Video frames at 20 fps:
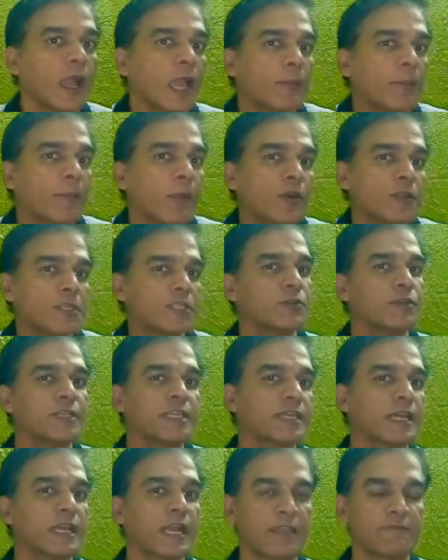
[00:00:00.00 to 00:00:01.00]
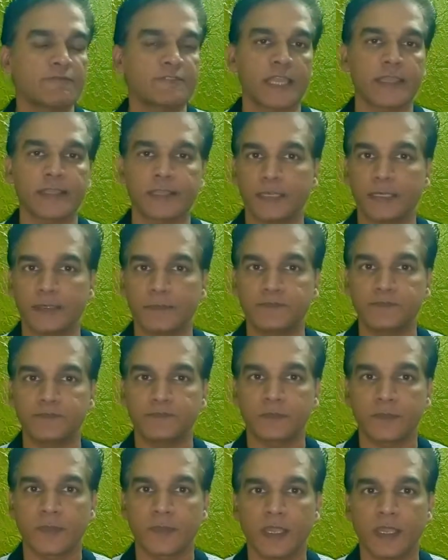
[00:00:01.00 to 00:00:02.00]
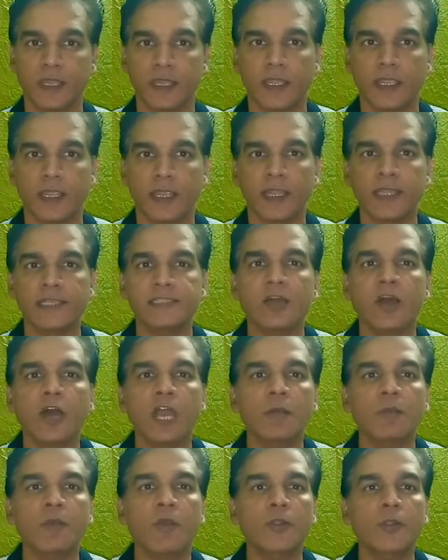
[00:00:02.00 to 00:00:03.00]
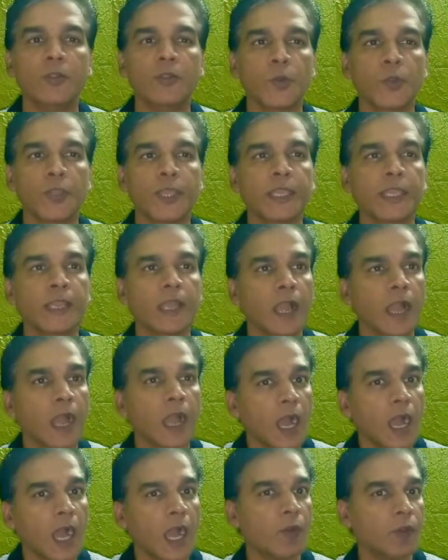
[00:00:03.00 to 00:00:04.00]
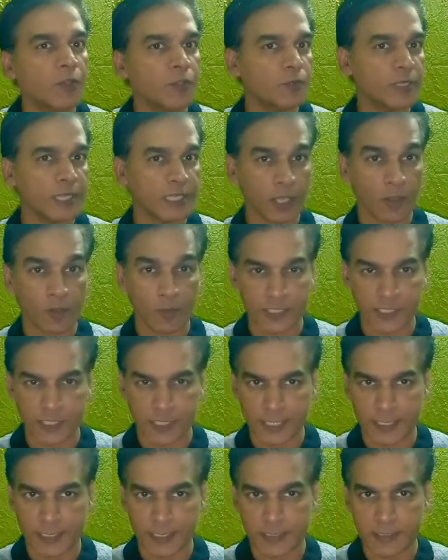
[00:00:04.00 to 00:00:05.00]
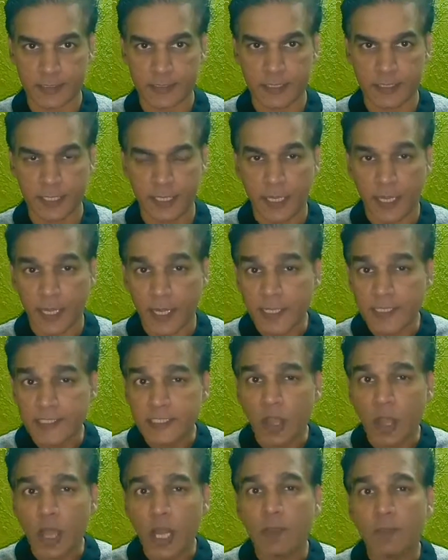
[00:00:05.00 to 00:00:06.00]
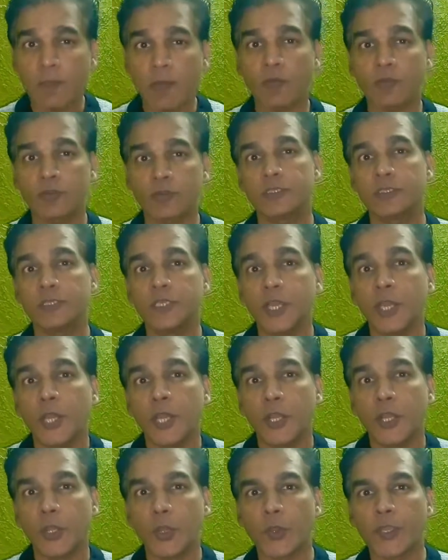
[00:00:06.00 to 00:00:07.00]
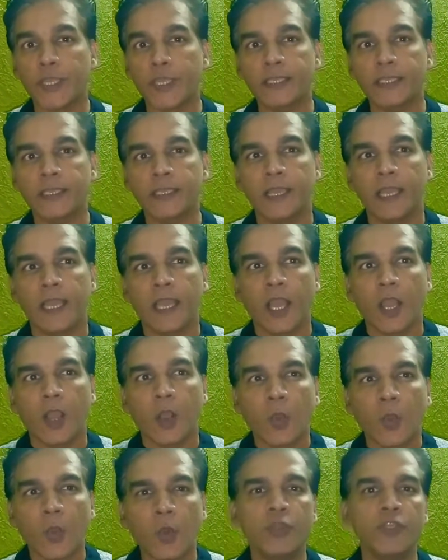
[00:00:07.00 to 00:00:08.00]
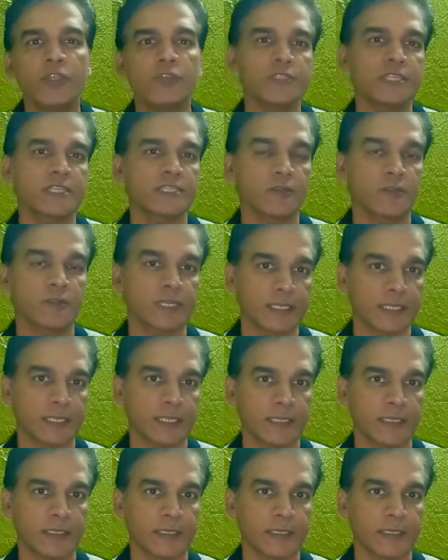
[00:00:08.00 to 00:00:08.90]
about your data lifecycle. It is all about knowing how your data originates. It is all about knowing who uses your data,